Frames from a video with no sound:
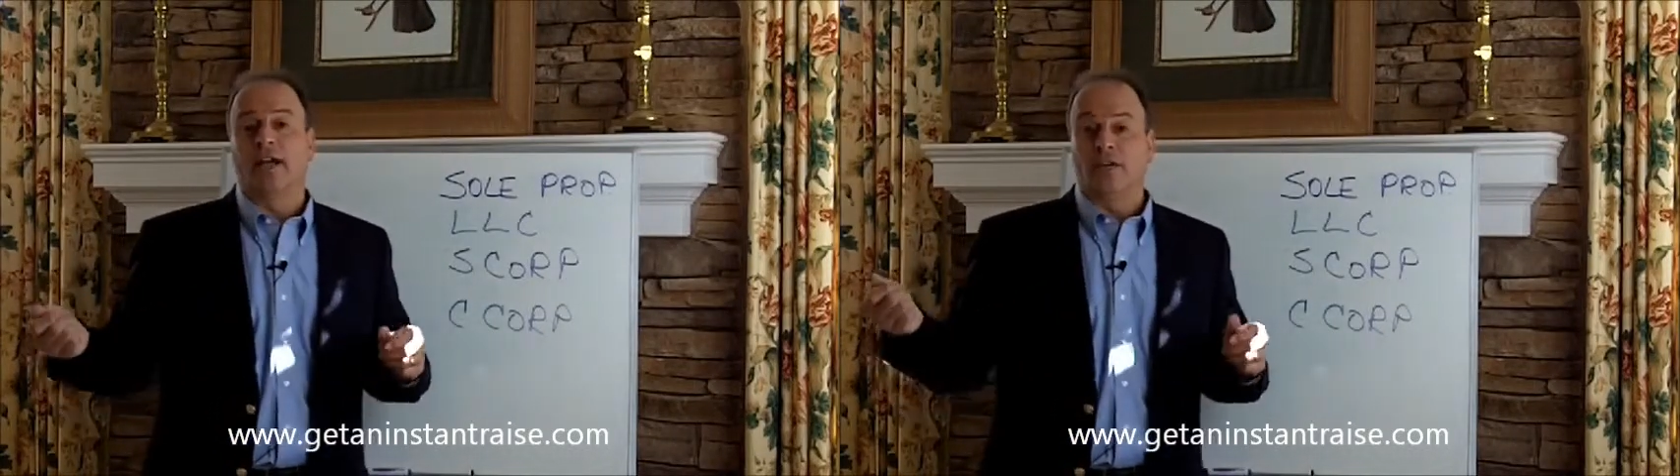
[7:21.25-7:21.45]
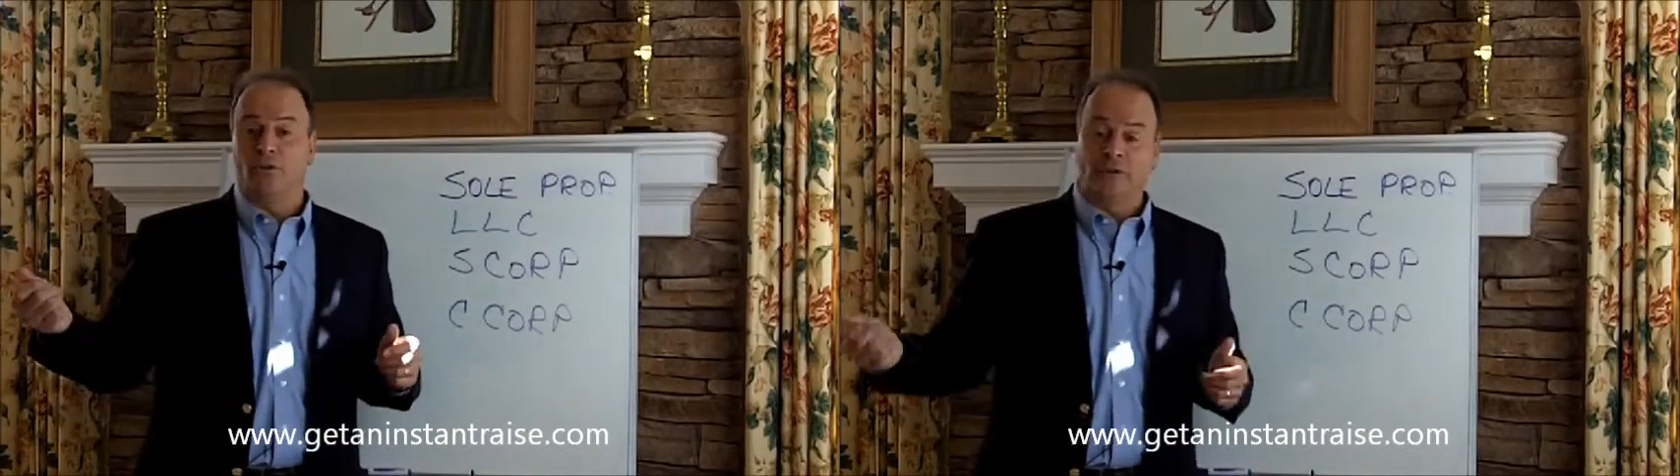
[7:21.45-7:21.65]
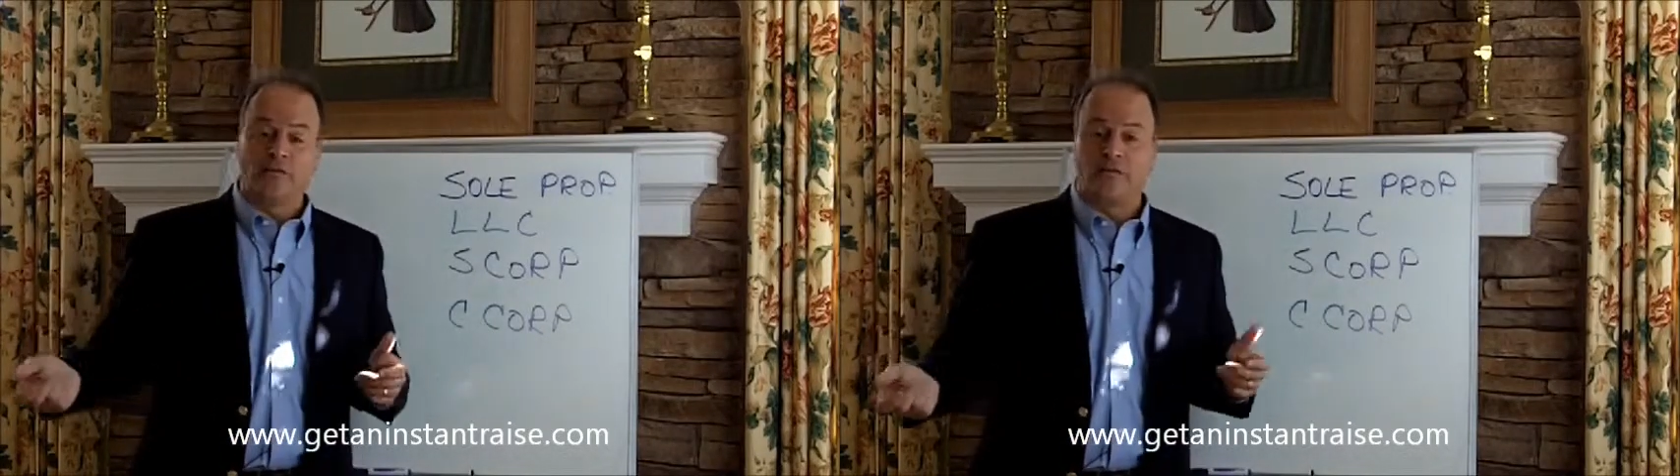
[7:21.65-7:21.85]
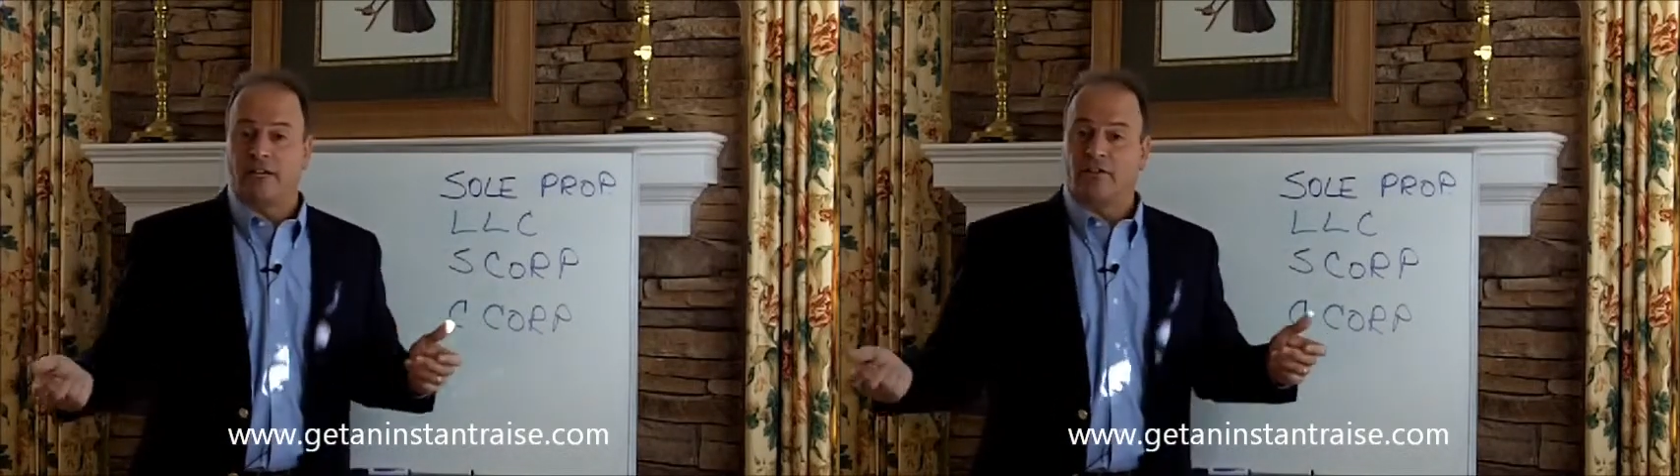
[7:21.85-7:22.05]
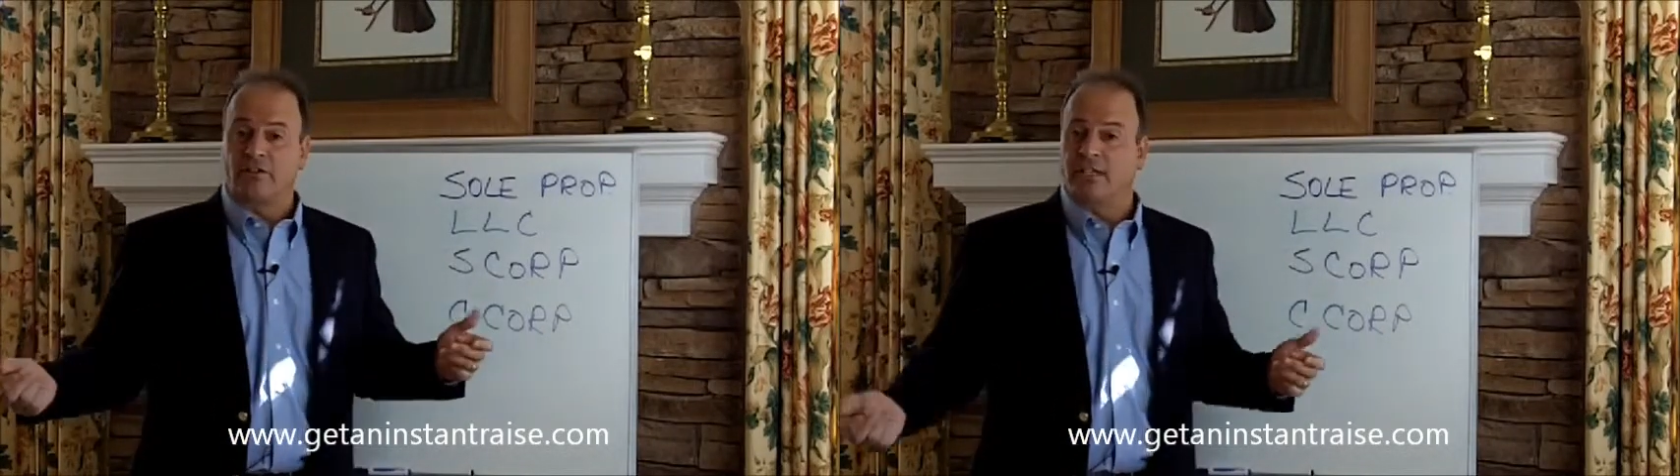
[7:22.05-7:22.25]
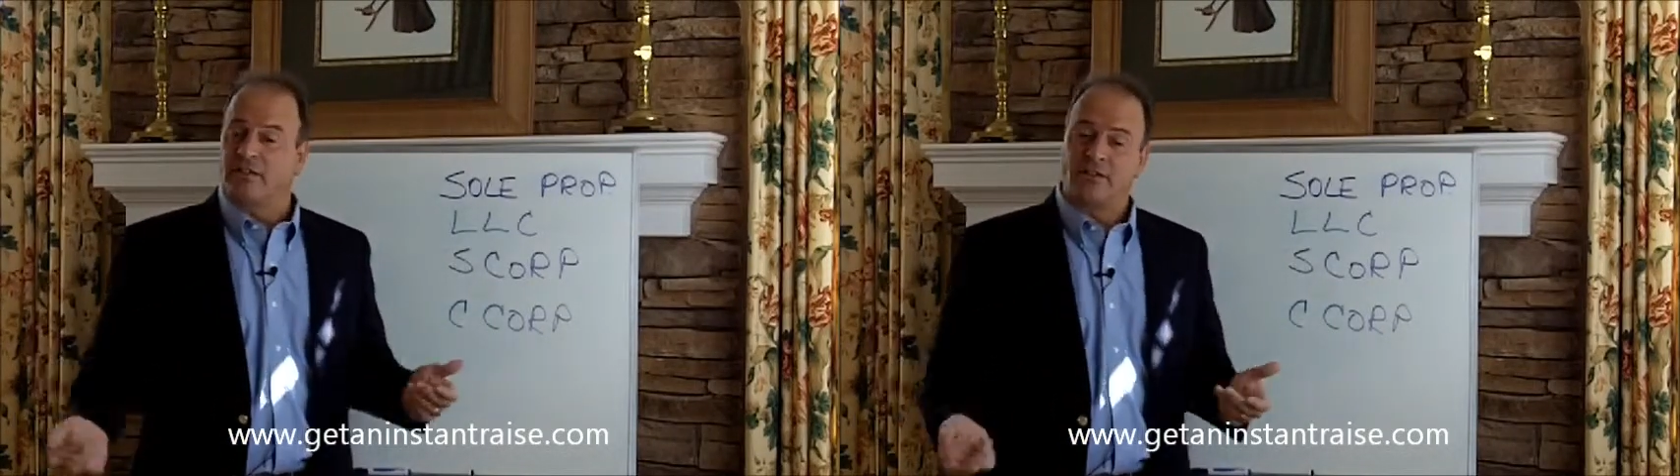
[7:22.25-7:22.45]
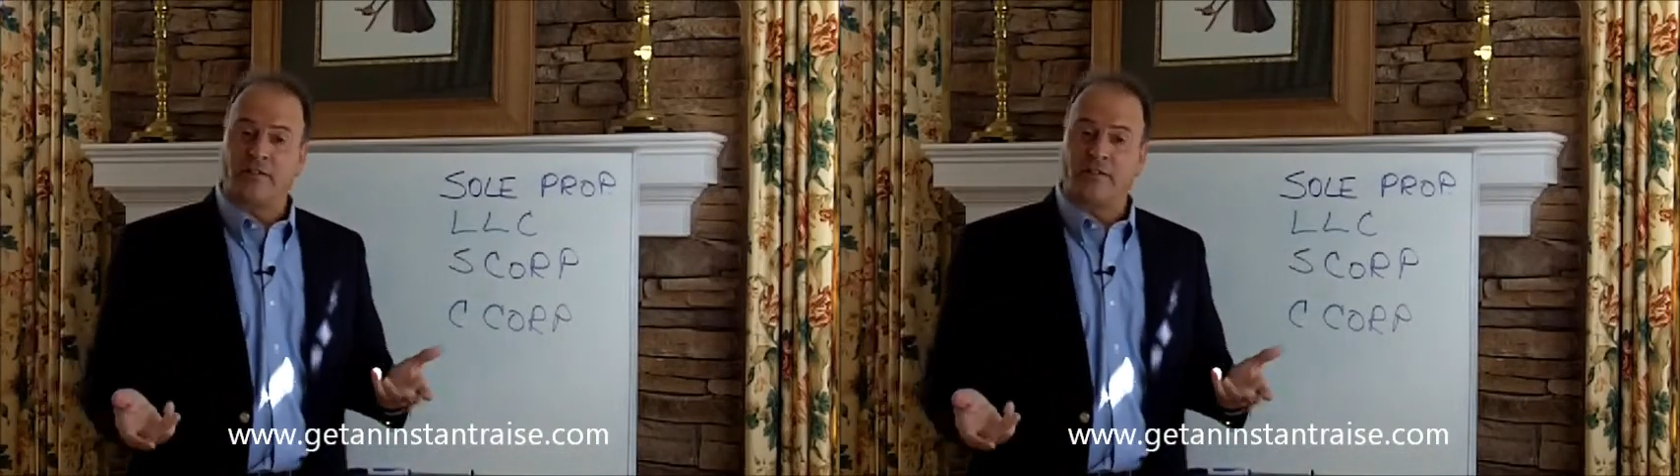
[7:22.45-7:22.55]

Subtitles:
and you rake their leaves,